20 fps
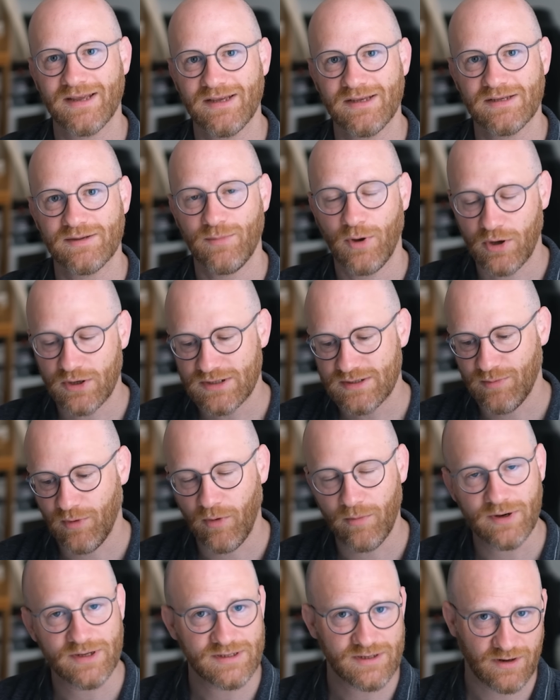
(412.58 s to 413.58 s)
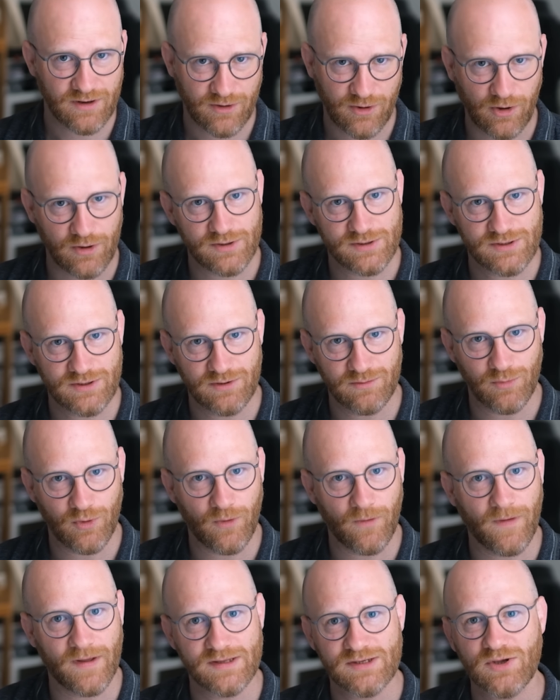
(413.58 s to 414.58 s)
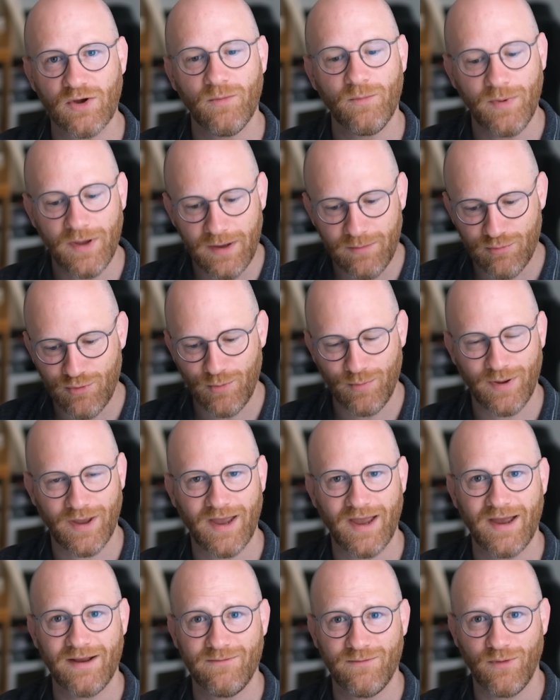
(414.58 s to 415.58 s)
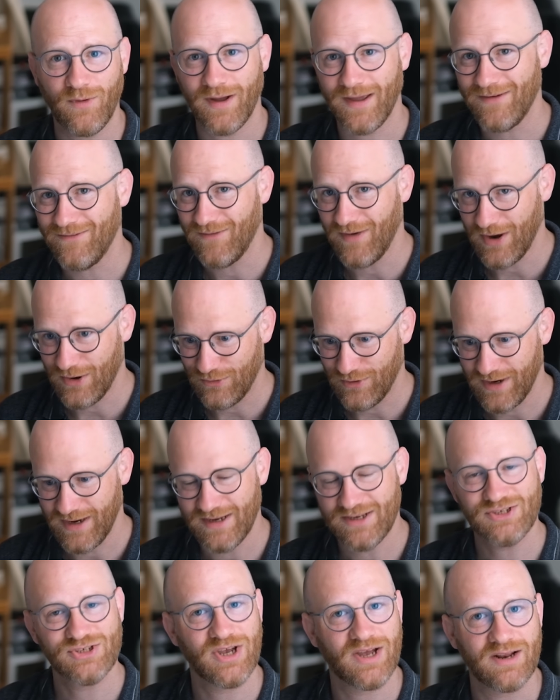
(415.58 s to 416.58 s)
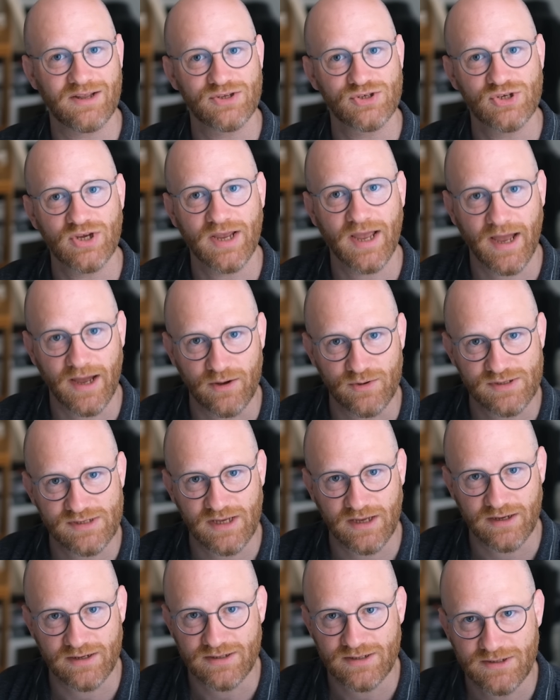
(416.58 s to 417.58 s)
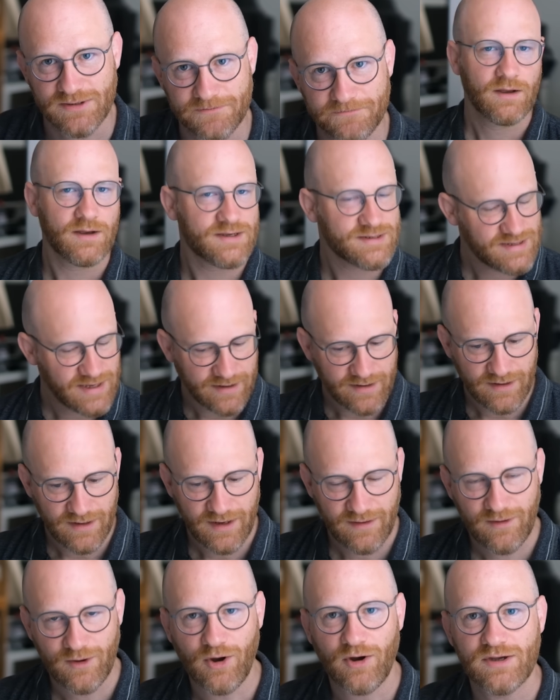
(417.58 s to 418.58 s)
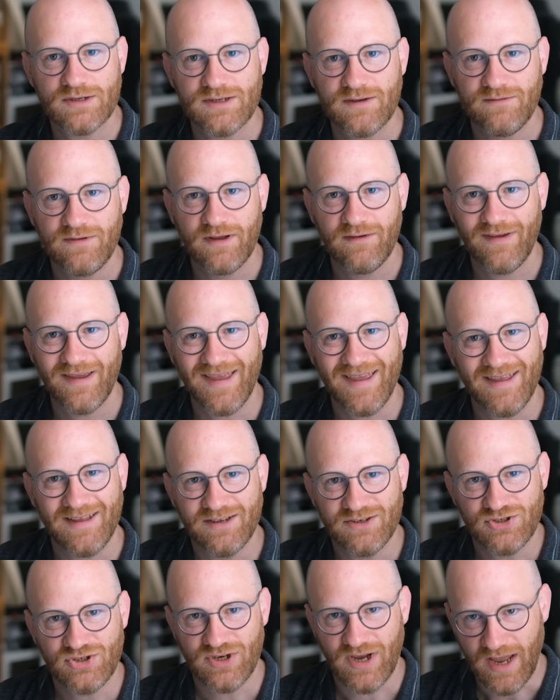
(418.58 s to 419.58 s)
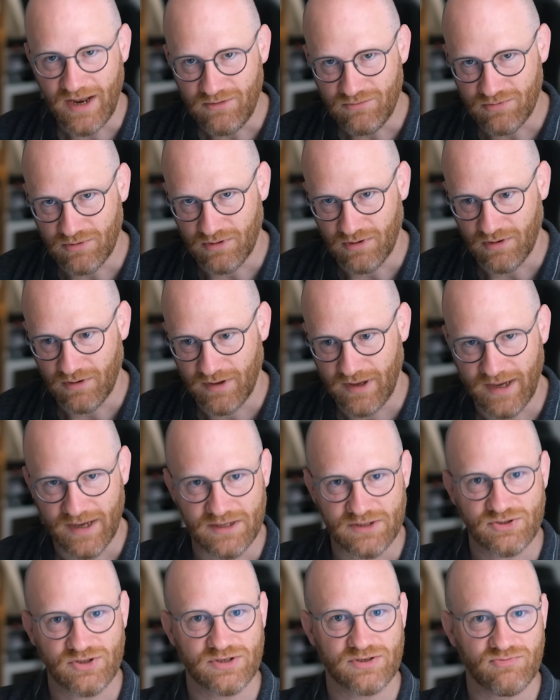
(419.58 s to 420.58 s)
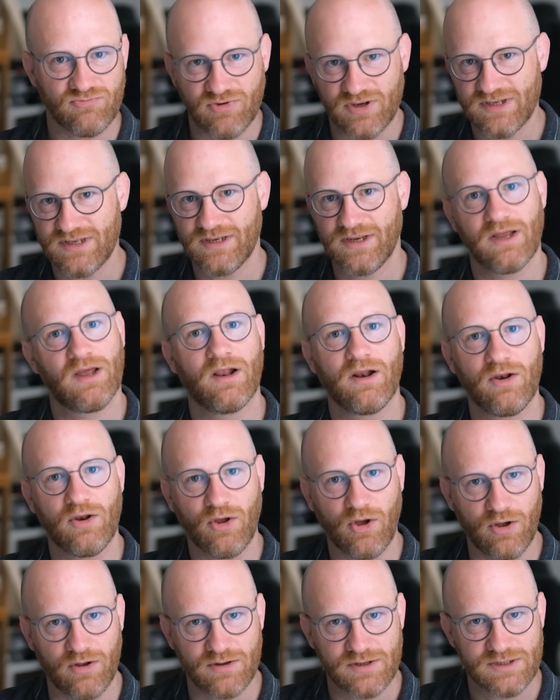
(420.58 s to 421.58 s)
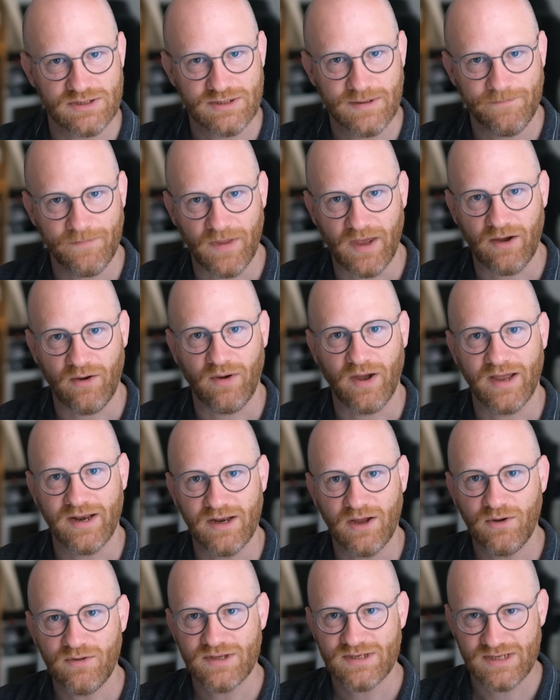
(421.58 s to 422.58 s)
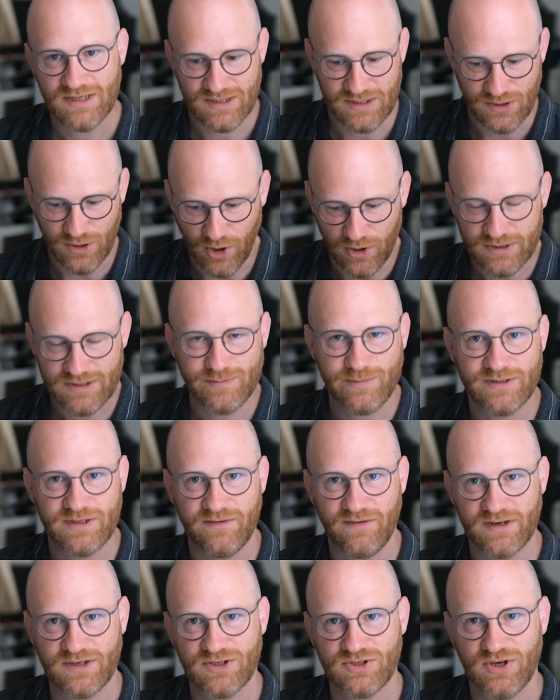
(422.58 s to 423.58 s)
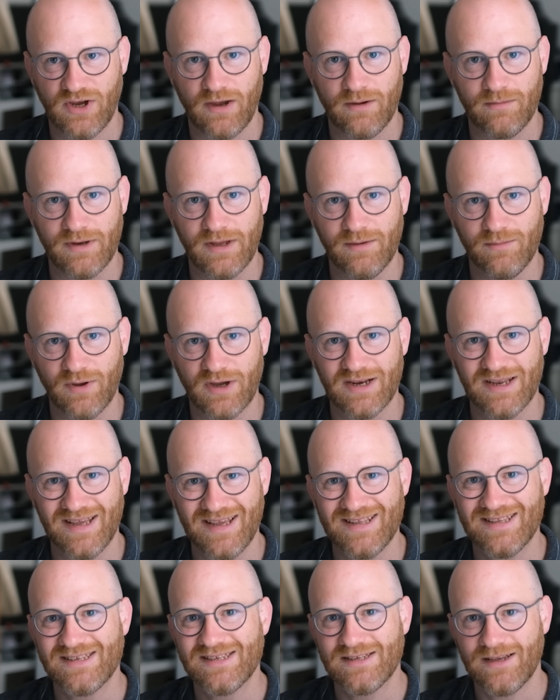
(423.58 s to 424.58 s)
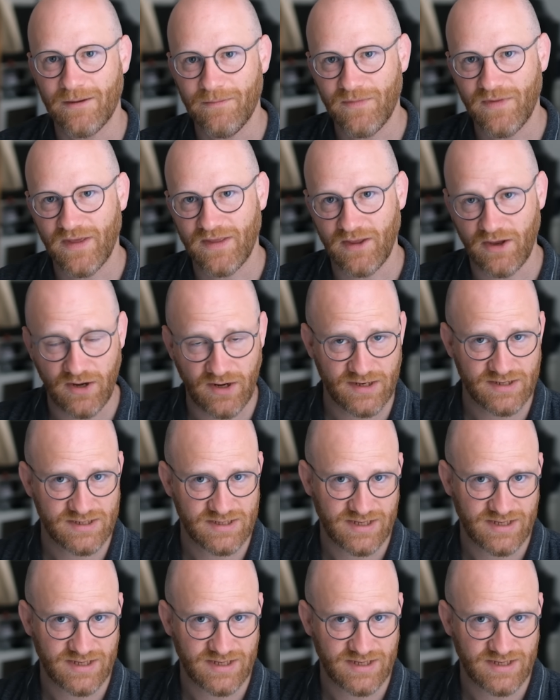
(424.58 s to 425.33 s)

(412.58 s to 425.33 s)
is possible, but it's going to cost you more. And so be prepared for a very challenging house hunt. Secondly, the cost of living in general has just risen a lot. Now, I know this is not specific to Germany, but it's something that you need to